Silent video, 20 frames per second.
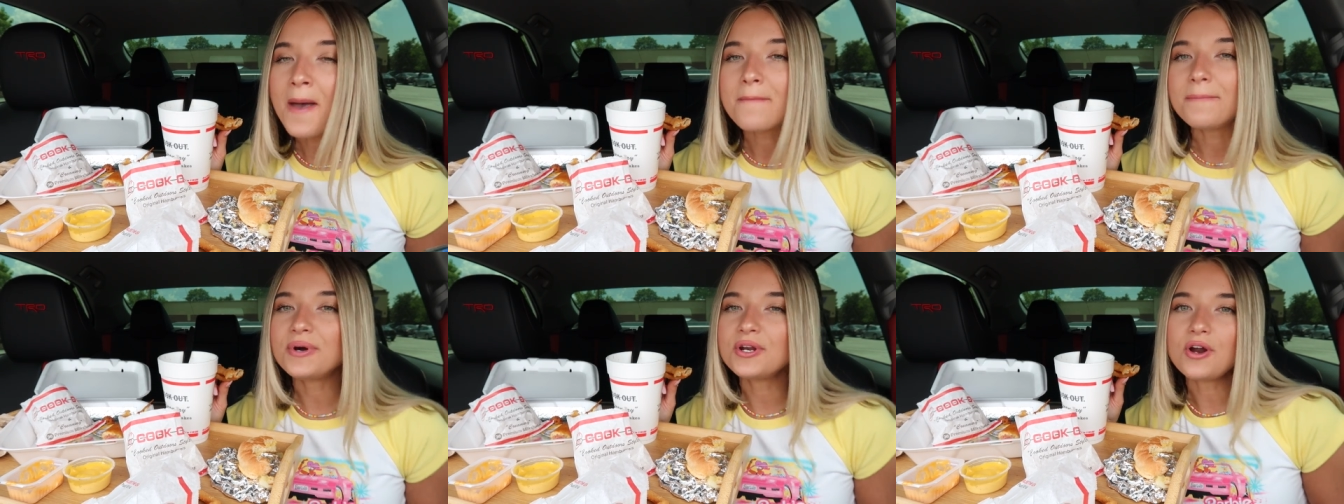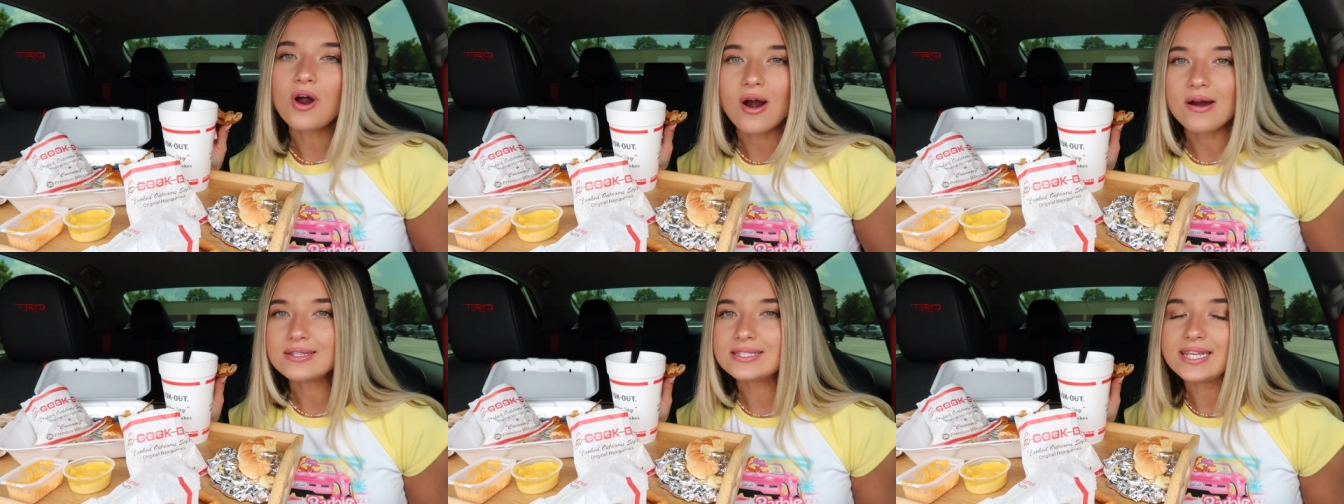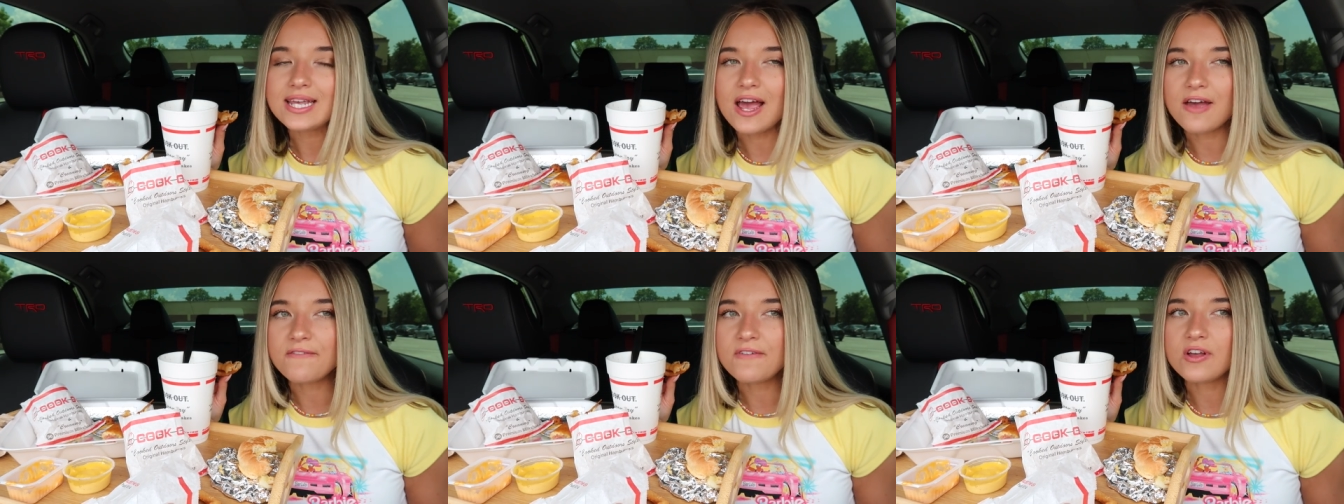But
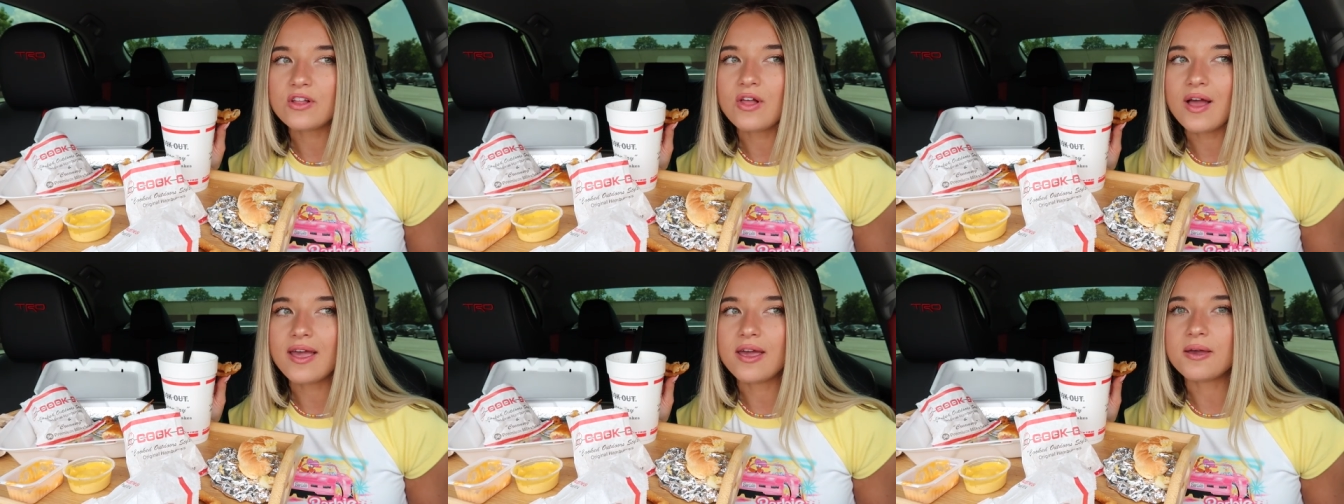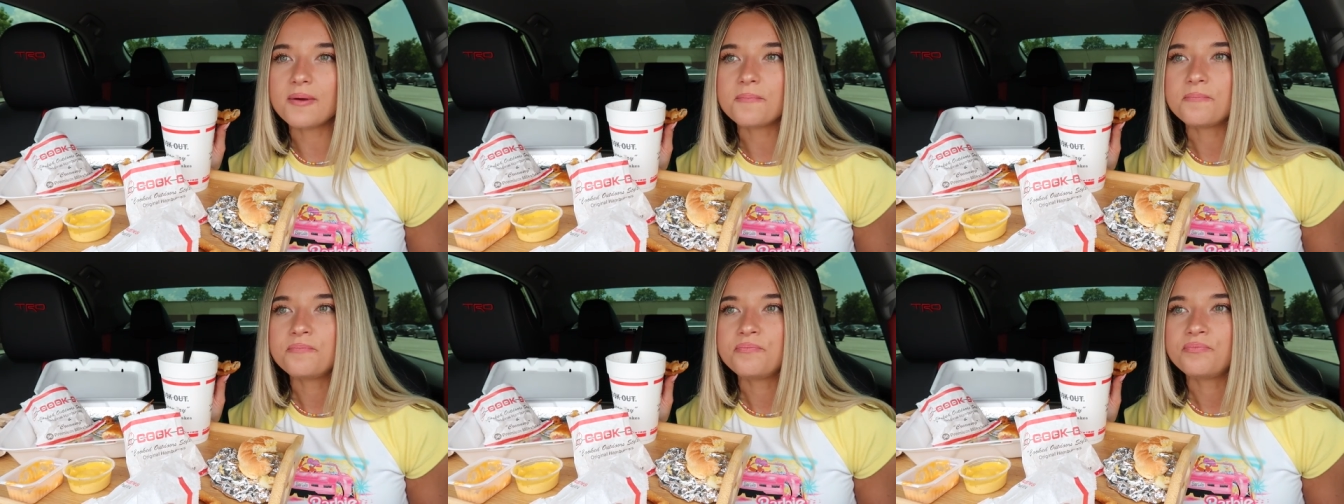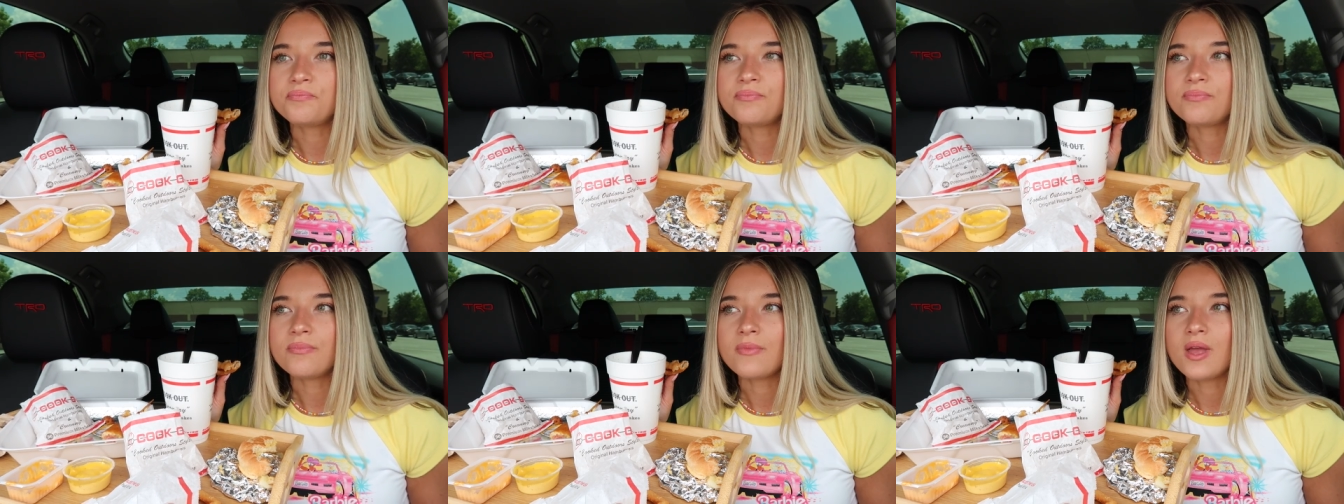honestly, I feel like
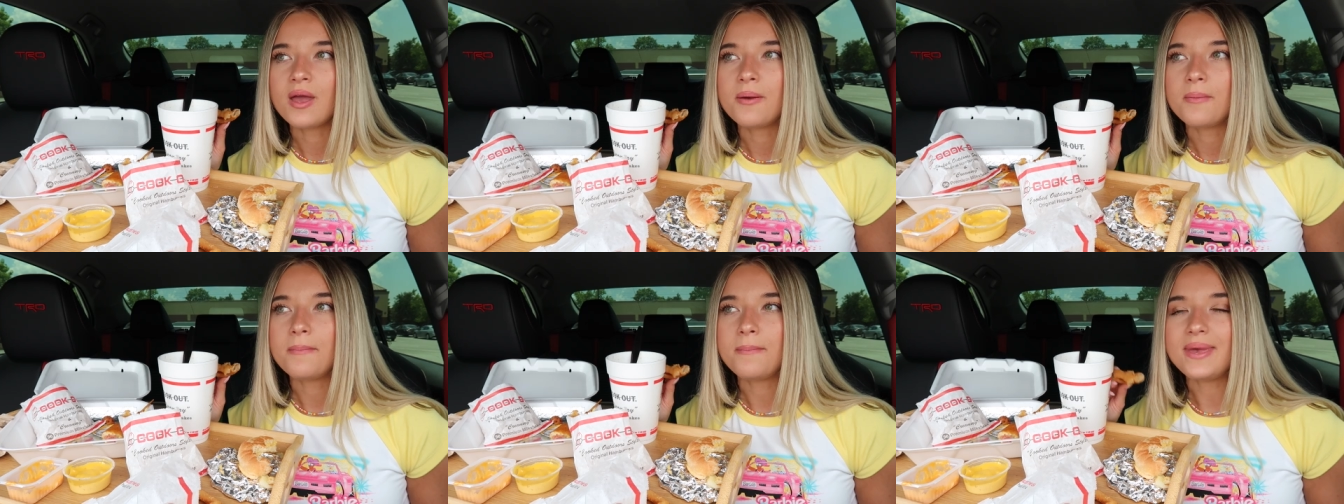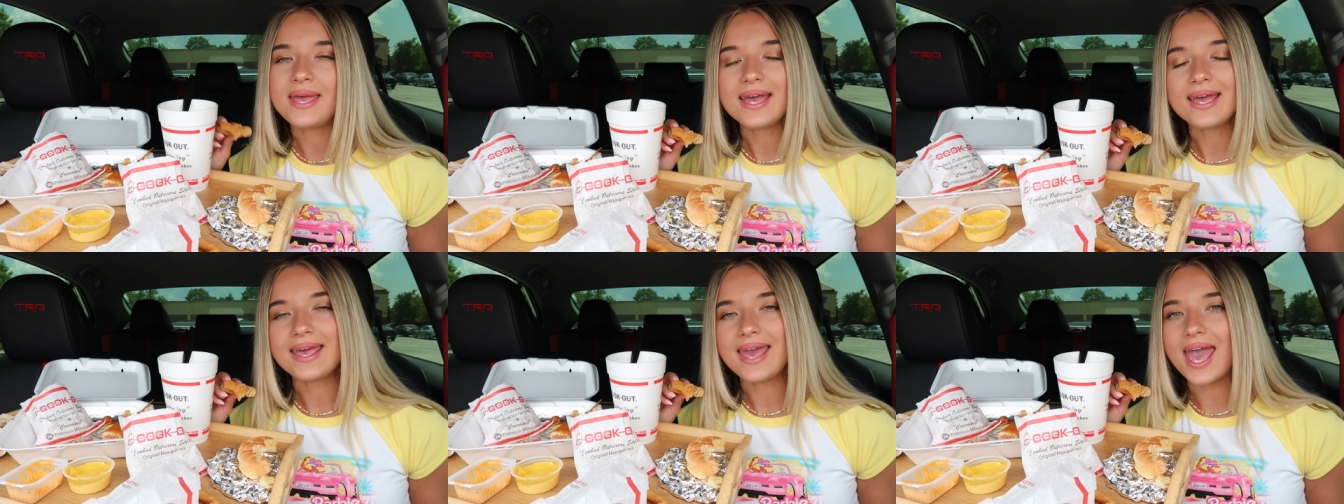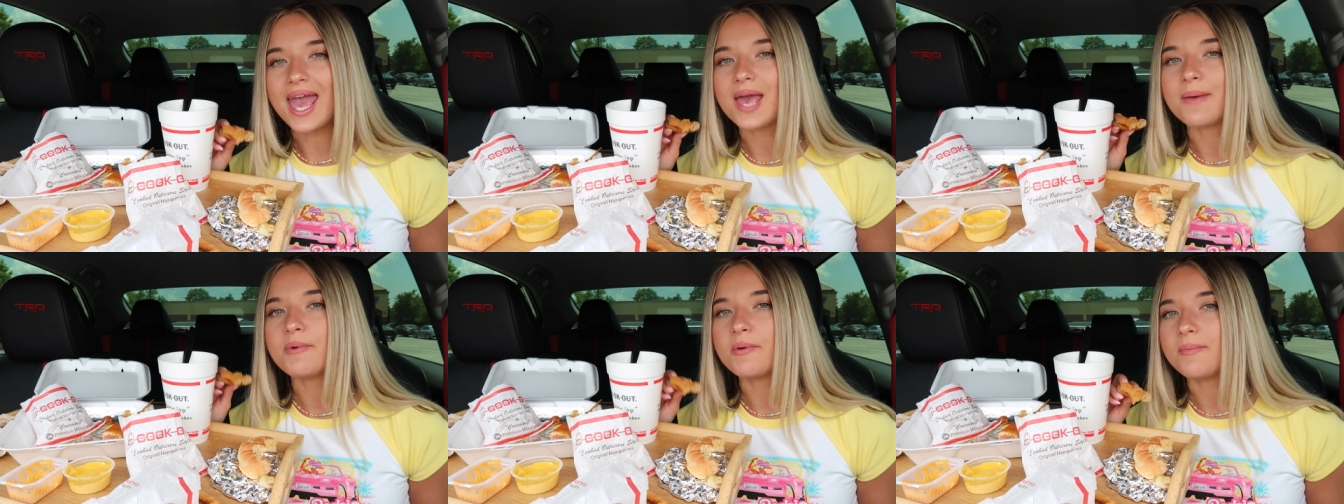me and
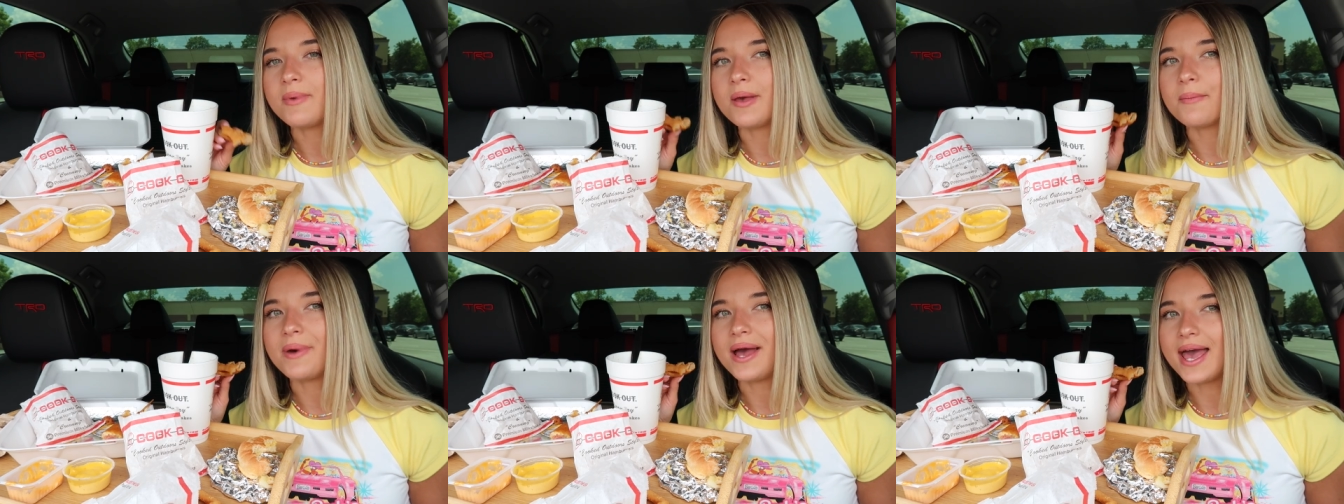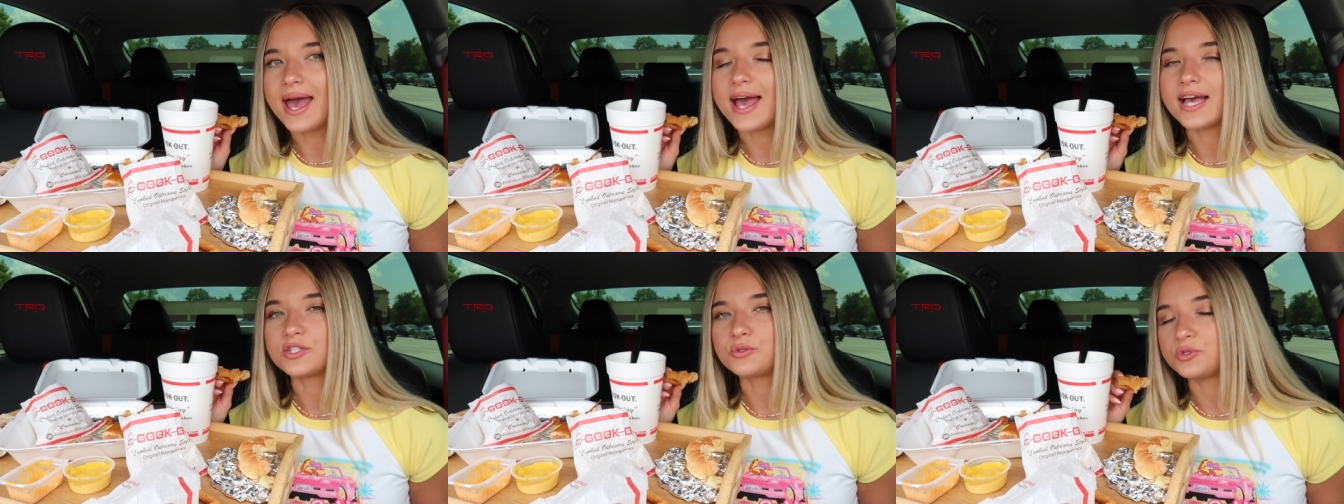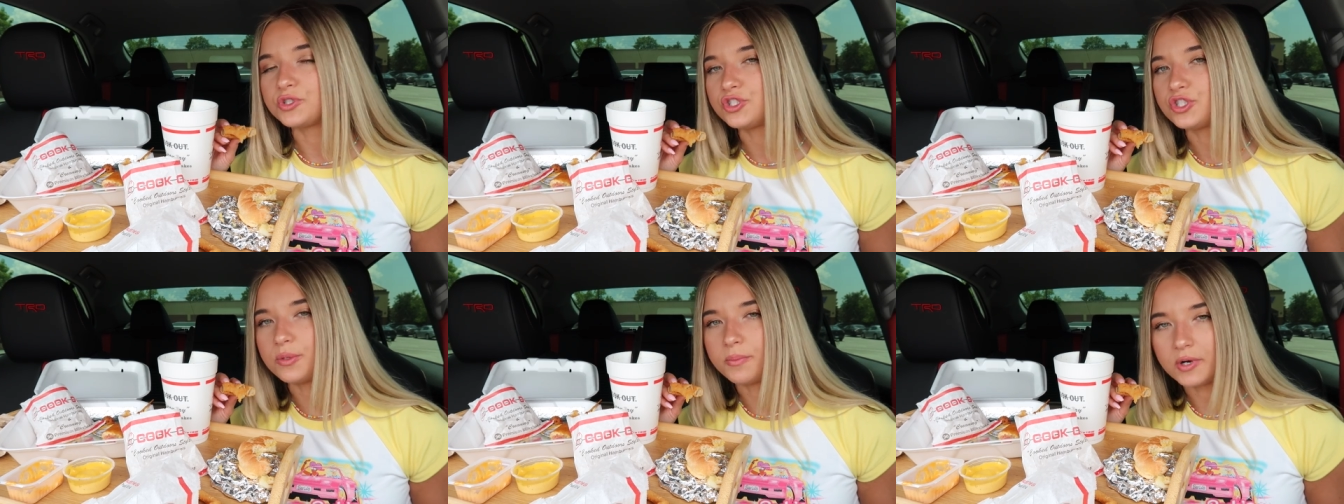Gabe and me and my ex
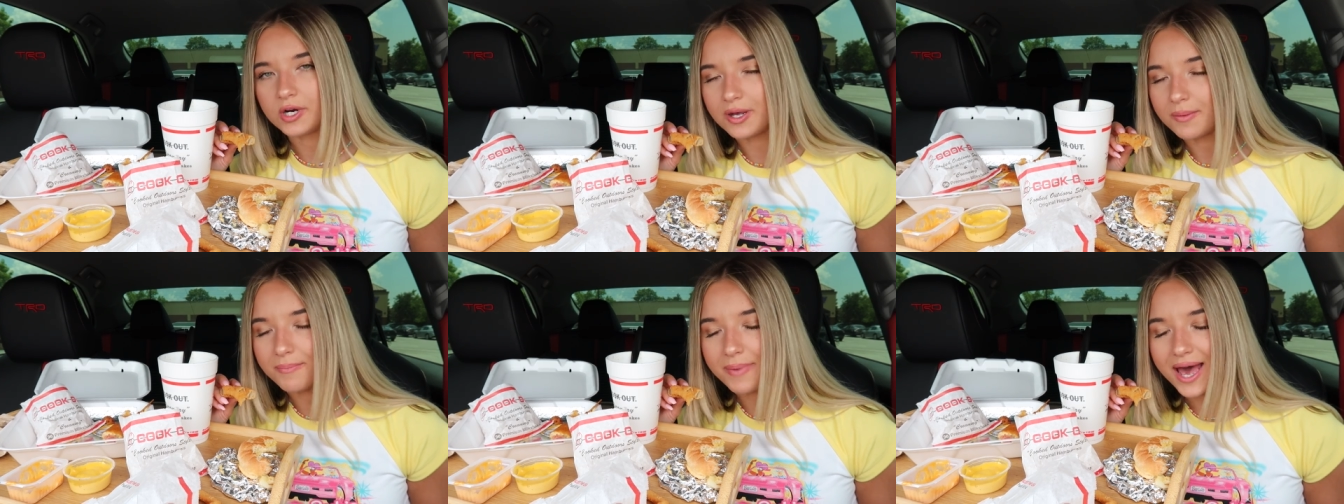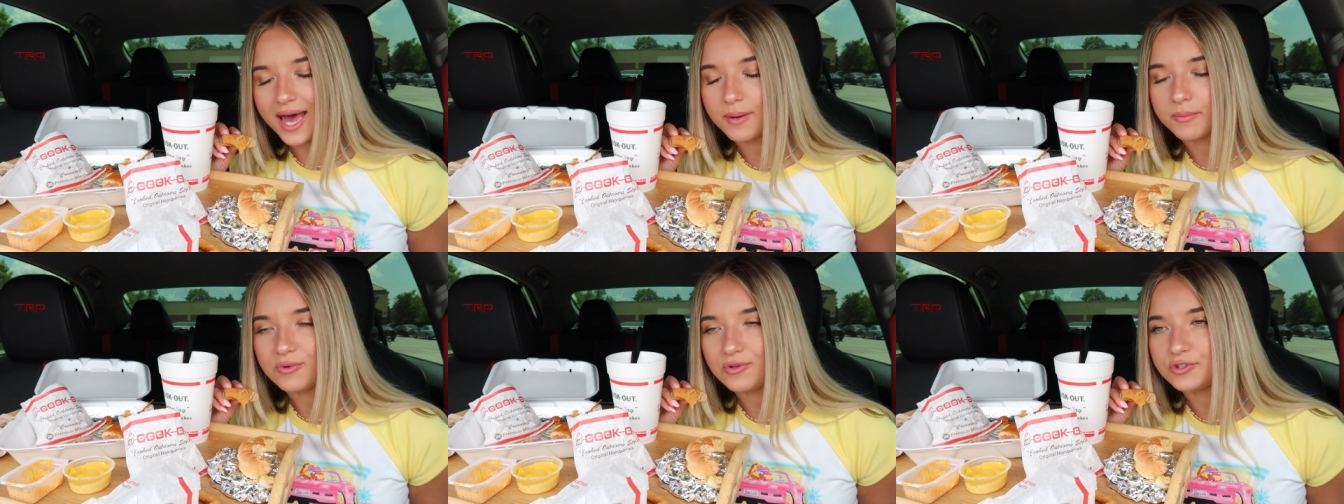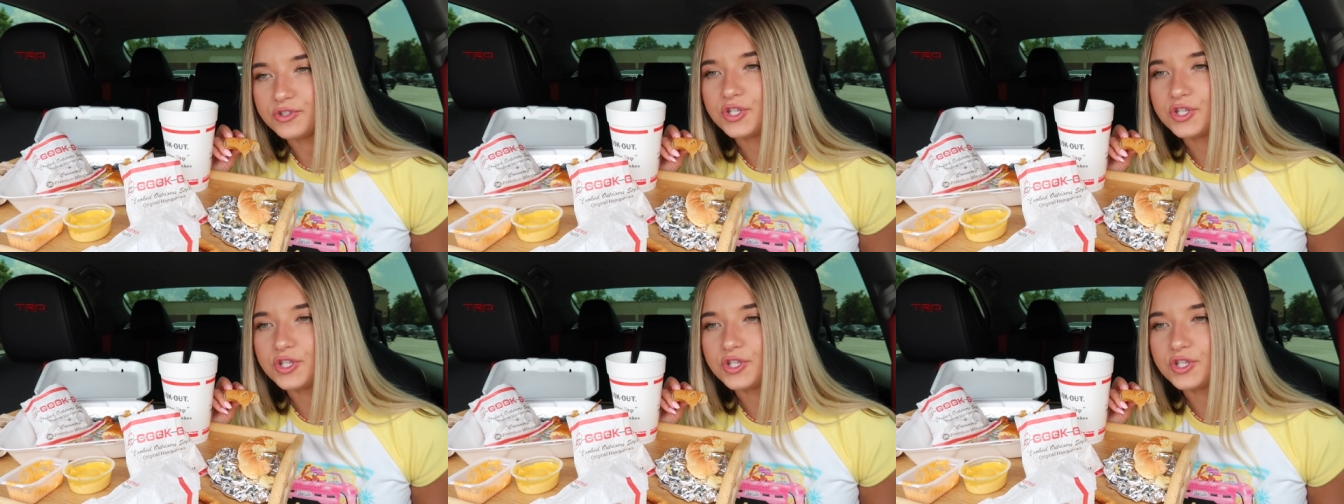were super compatible.